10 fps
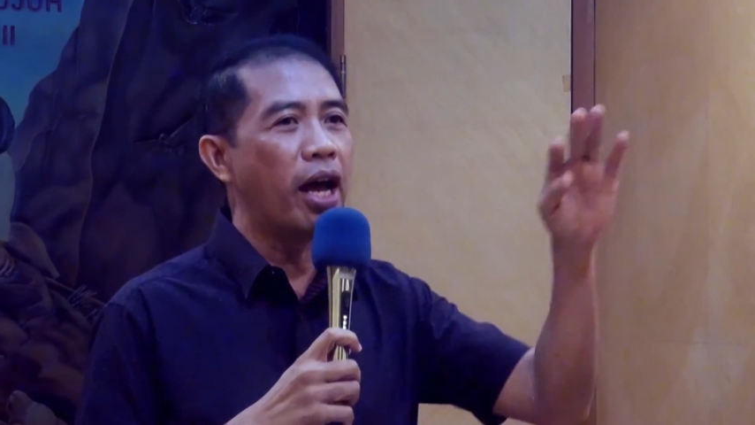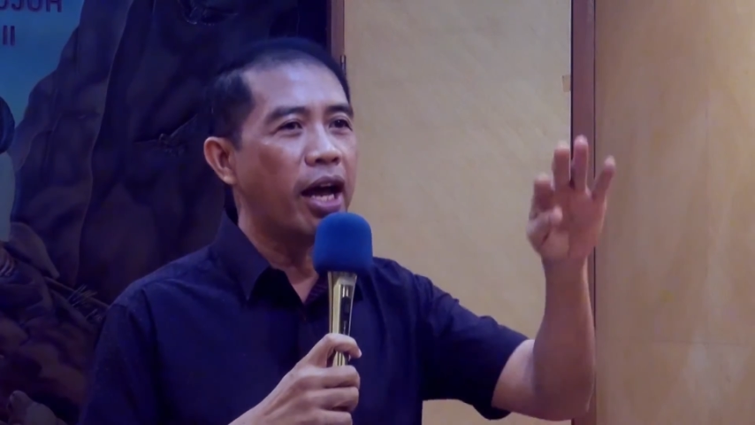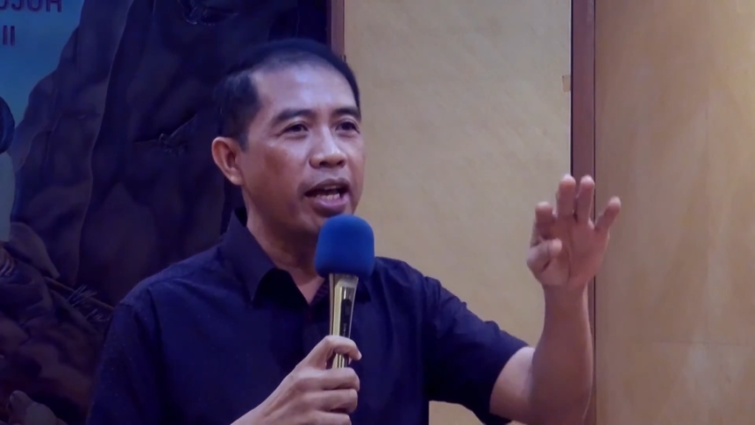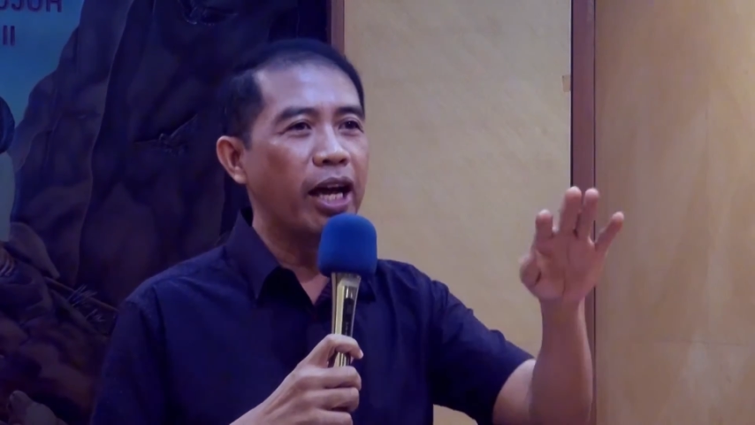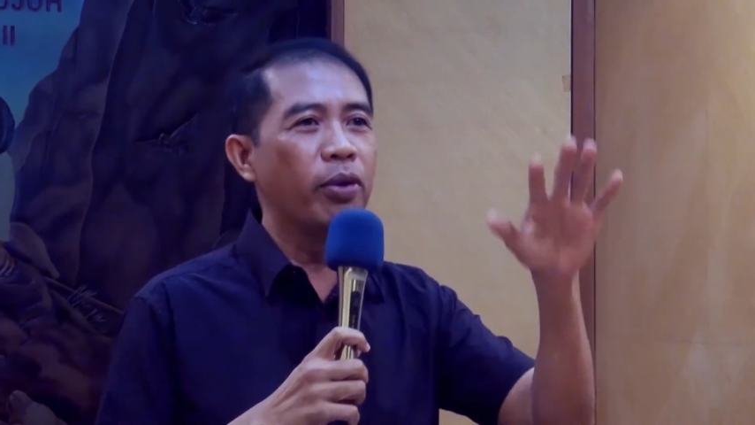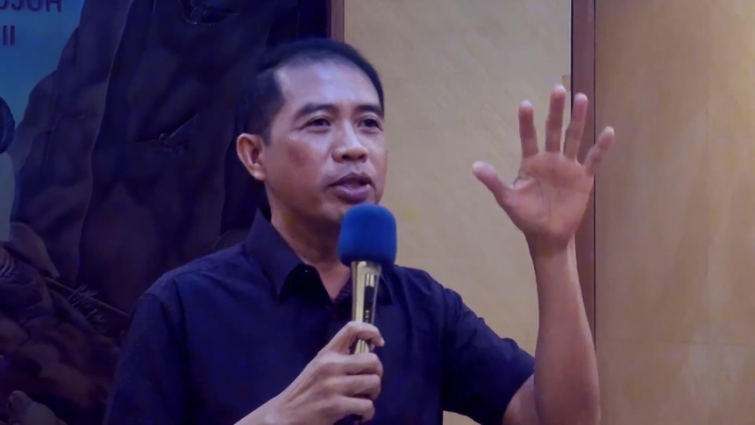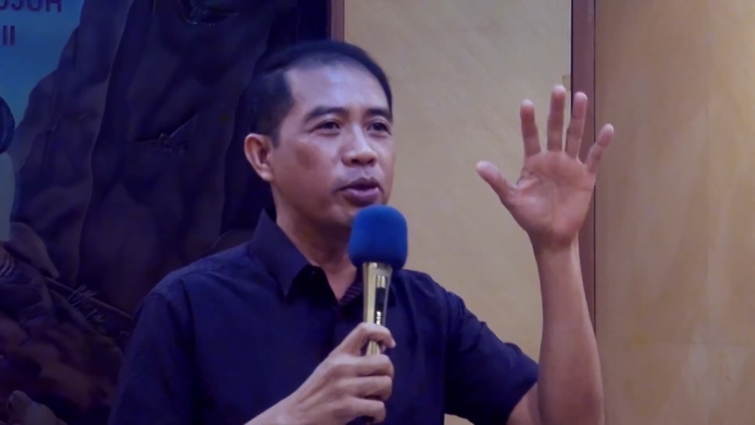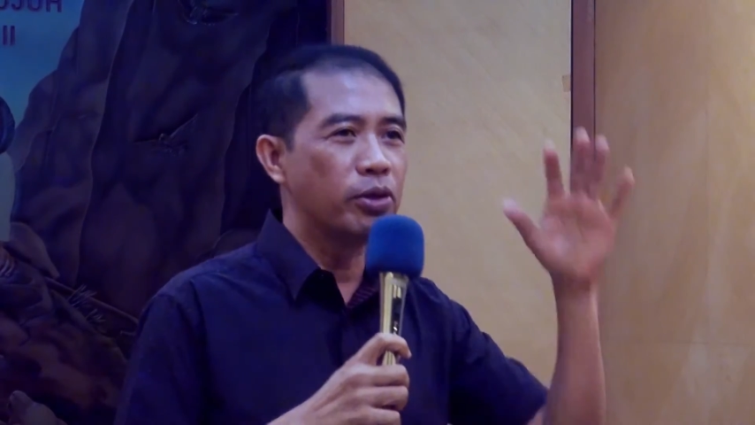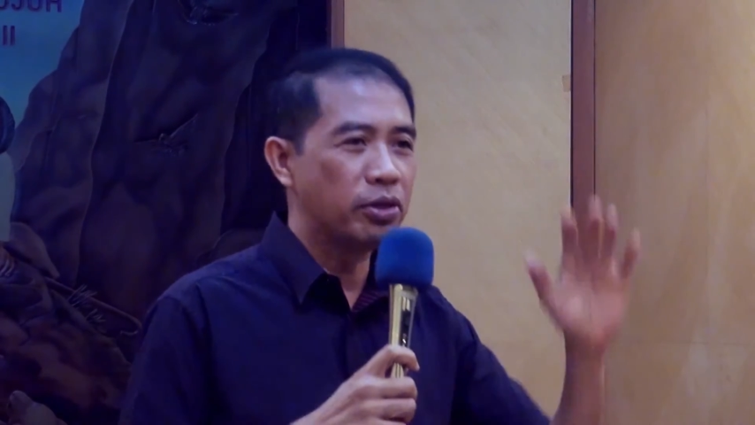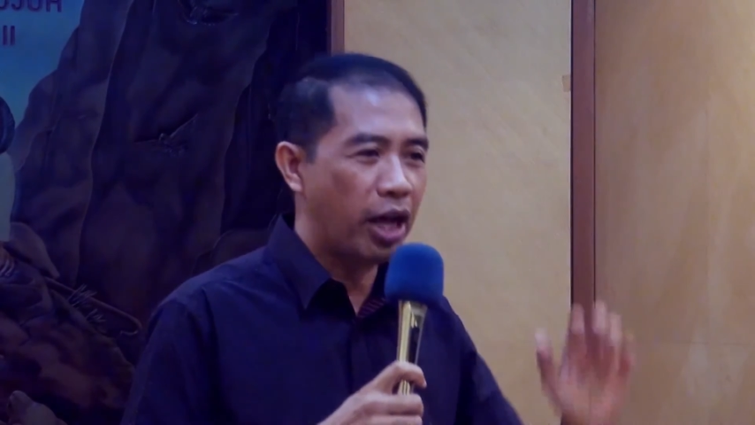I was
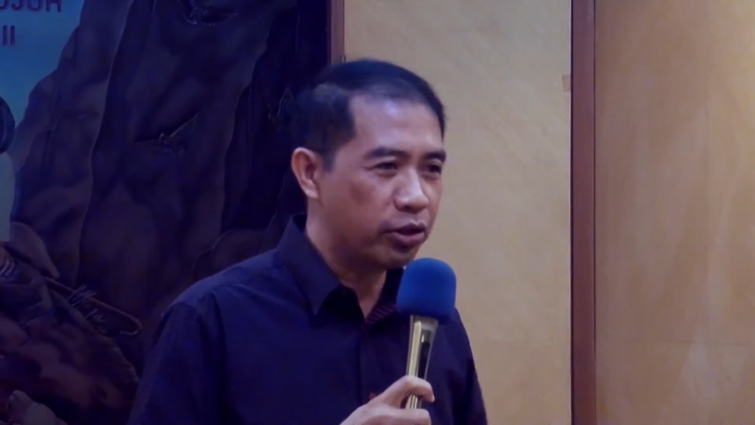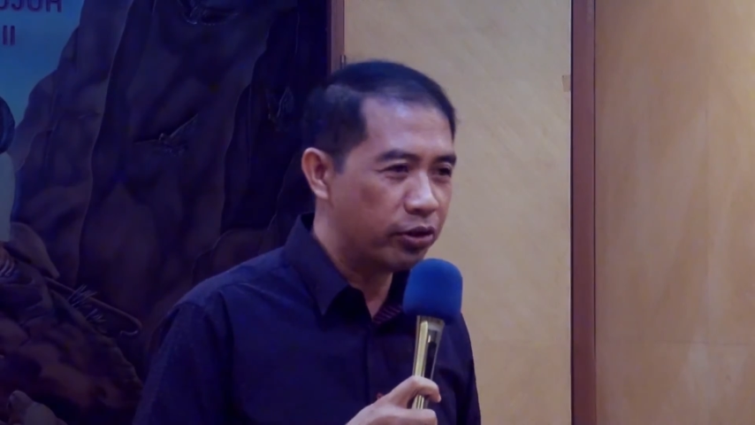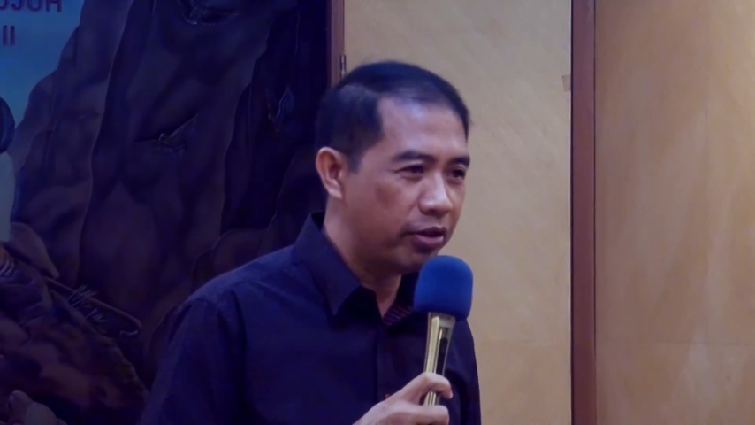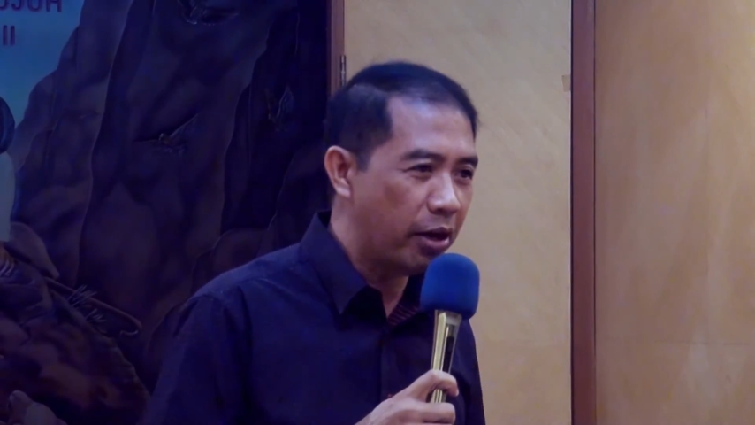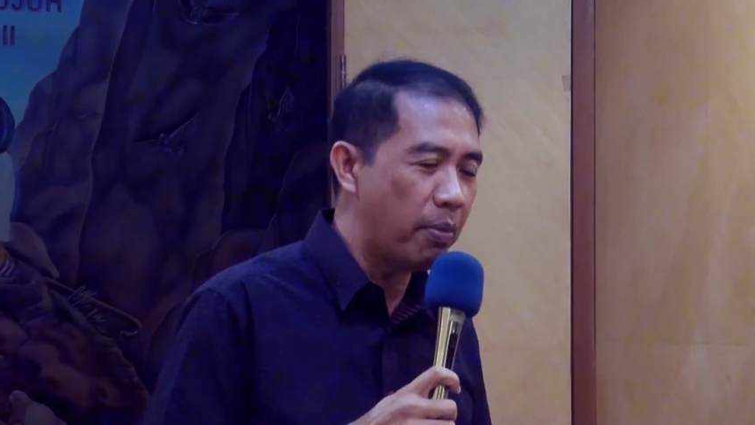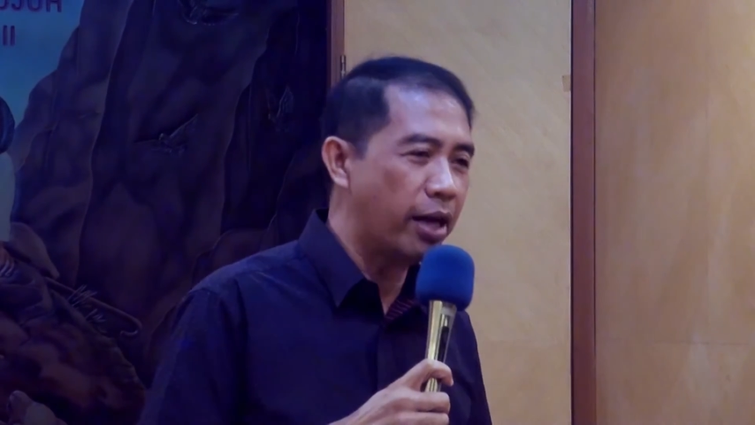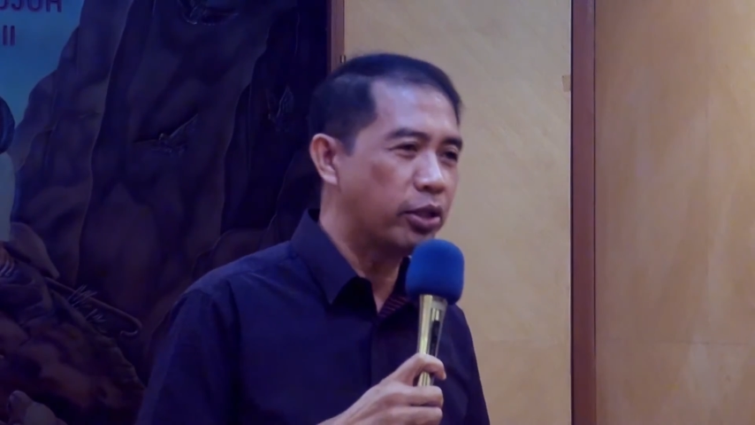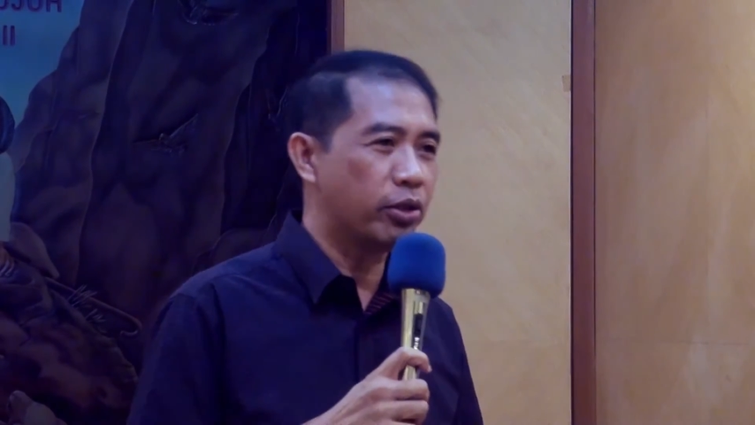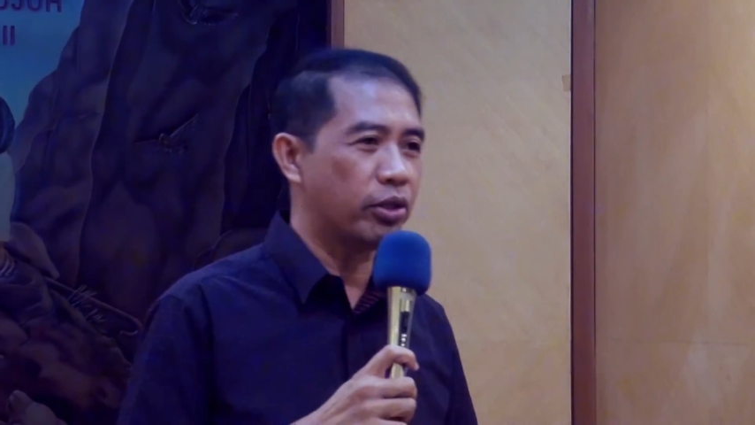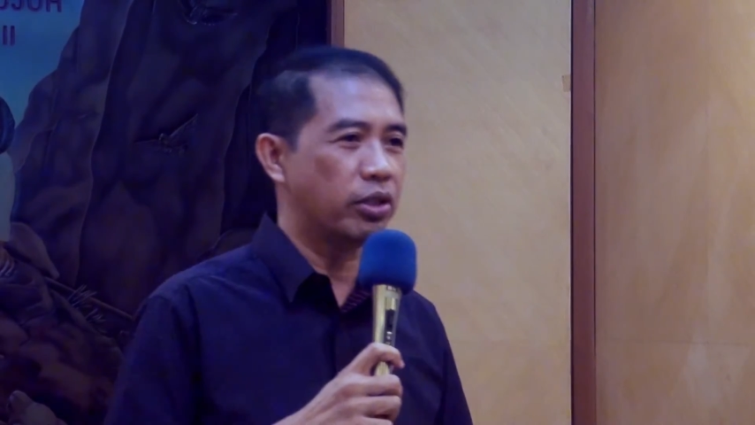the conductor of the
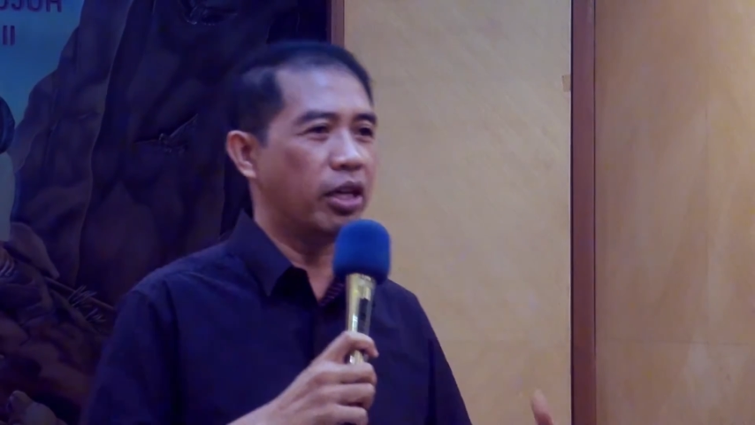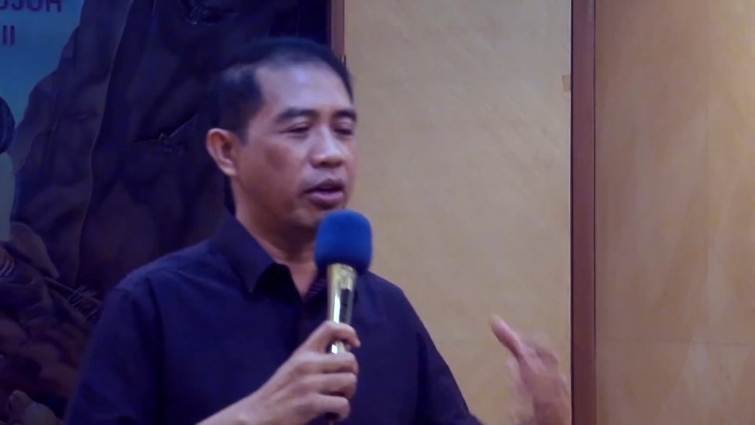ambassadors,